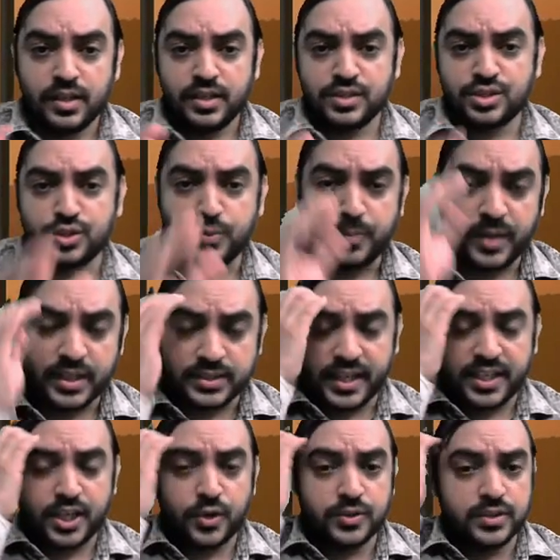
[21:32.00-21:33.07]
So please
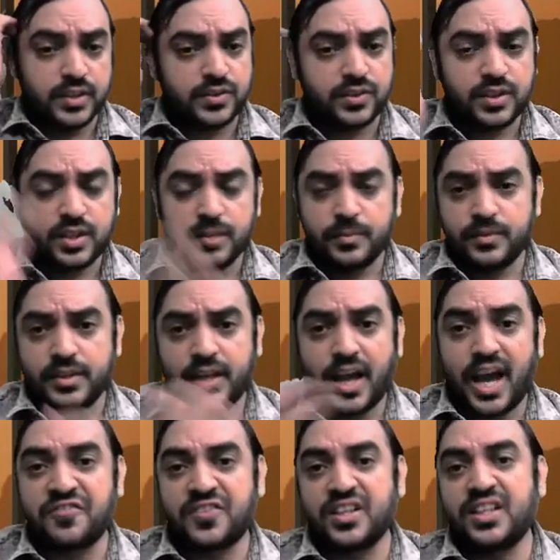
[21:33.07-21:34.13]
write down this. The,
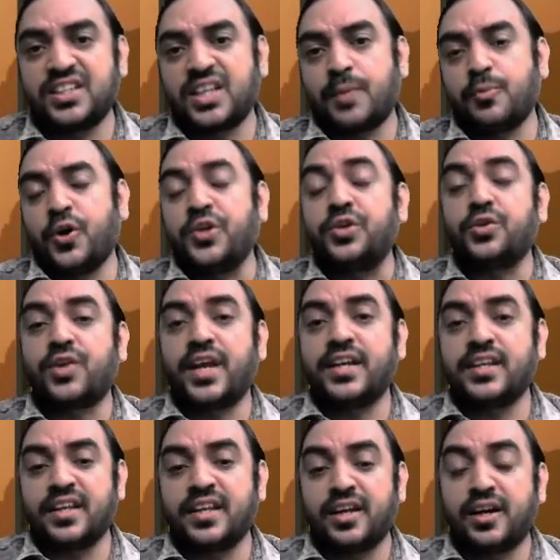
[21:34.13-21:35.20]
after this, I'm going to write
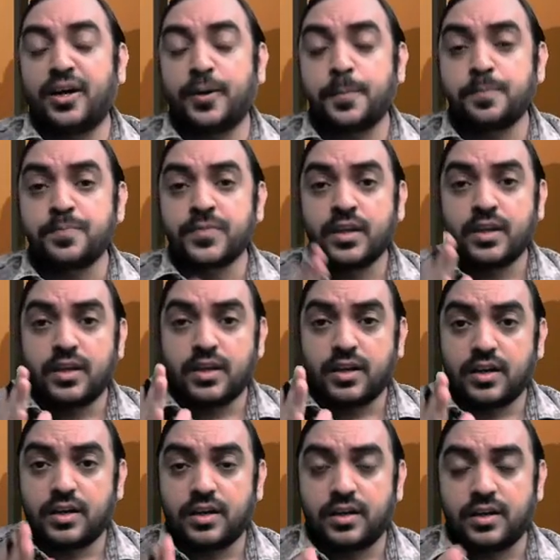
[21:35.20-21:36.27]
it in a
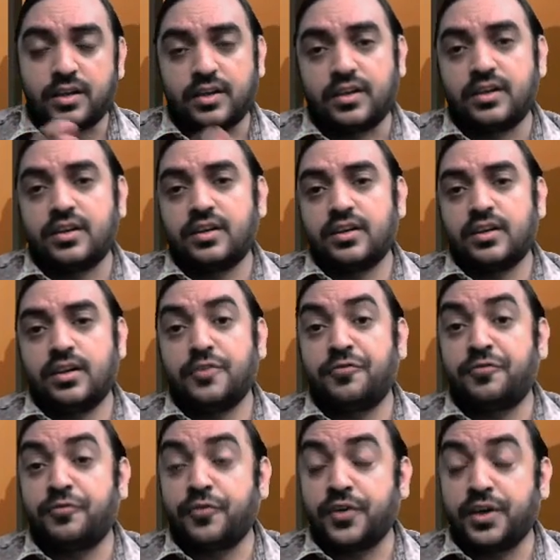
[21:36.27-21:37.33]
uh,
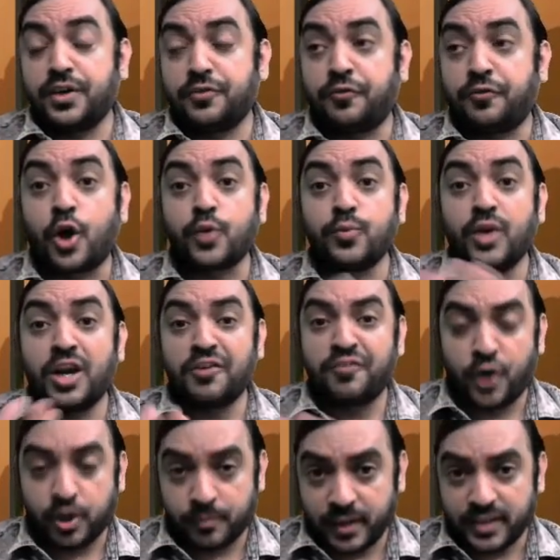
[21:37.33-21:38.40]
uh, formula
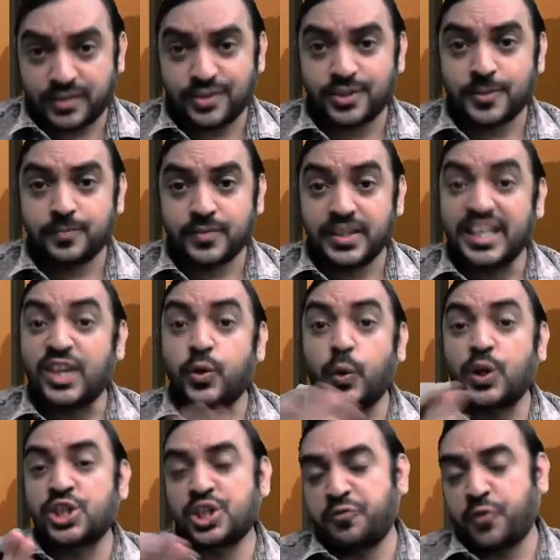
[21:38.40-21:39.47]
format,
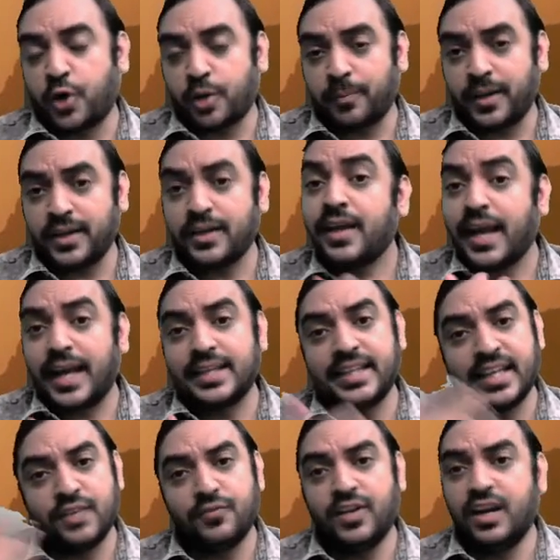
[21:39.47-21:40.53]
equation format, and
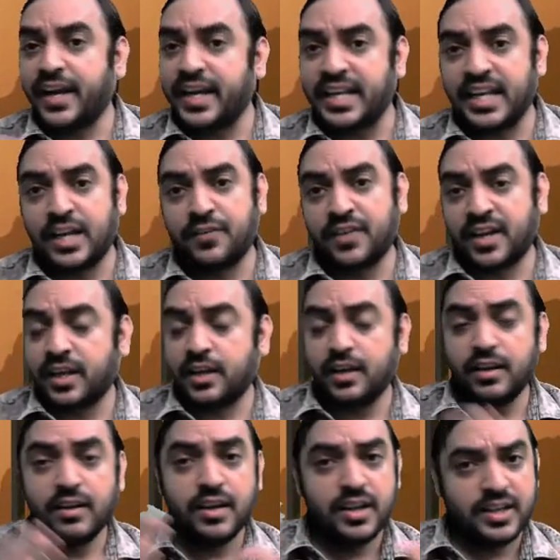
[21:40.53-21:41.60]
then we'll write in our
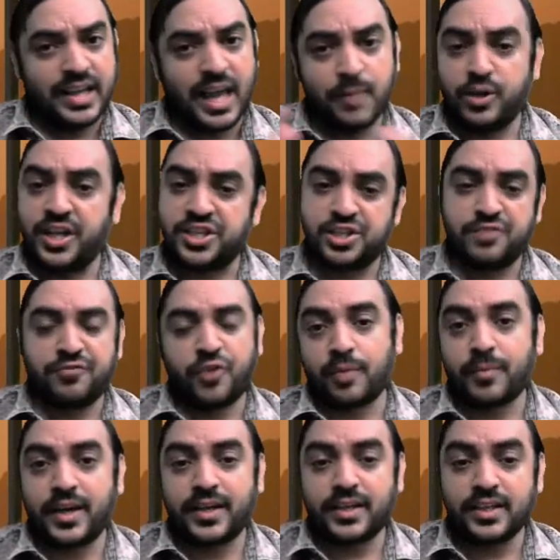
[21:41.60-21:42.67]
regular tabulation
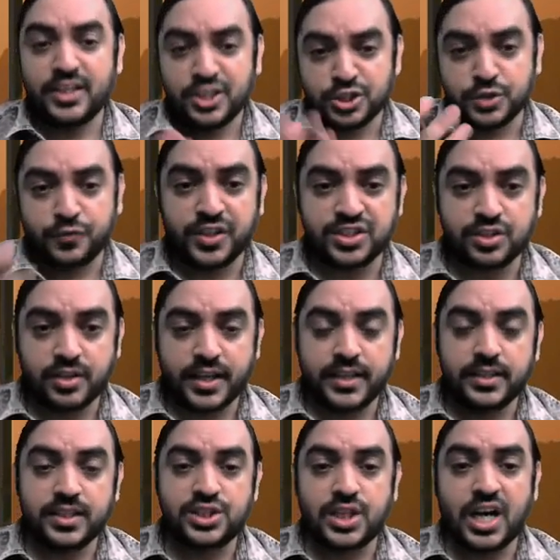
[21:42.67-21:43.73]
format. So first write
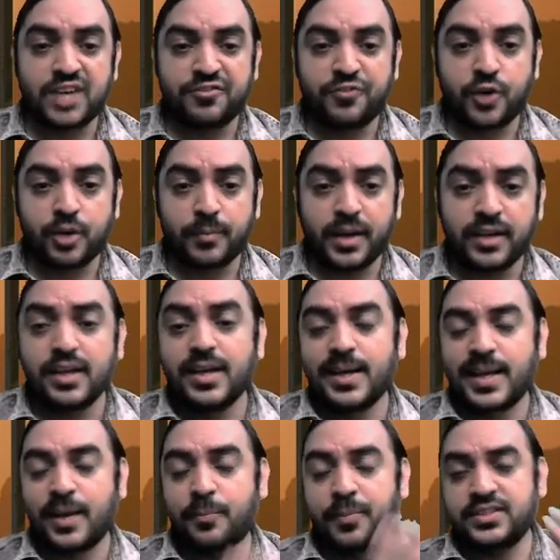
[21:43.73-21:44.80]
the chart format,
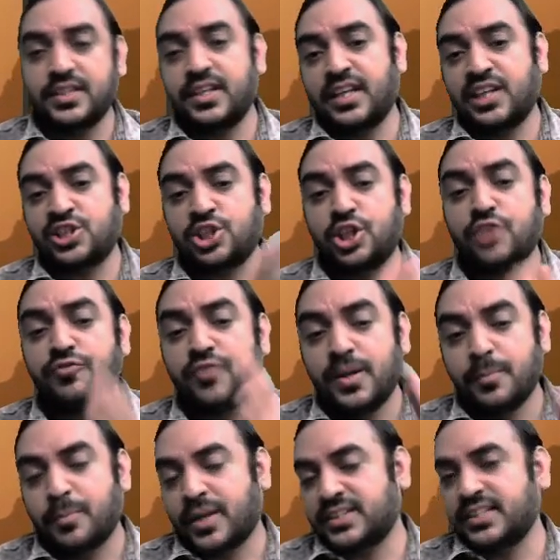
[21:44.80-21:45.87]
representation of
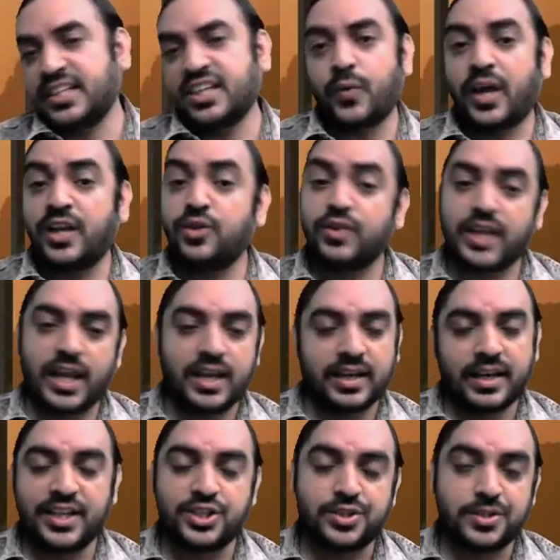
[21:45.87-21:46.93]
present value
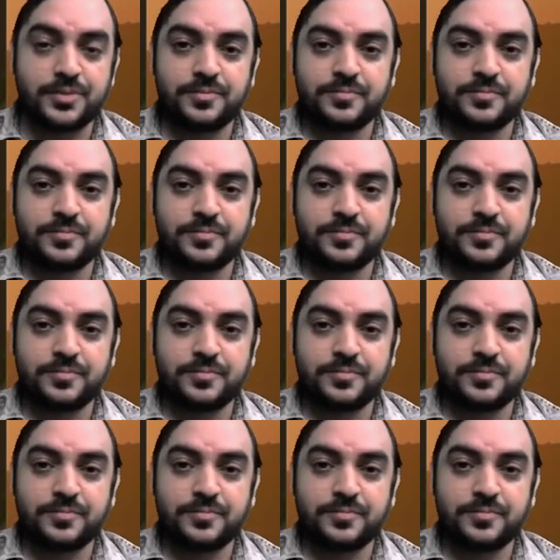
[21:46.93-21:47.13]
calculation.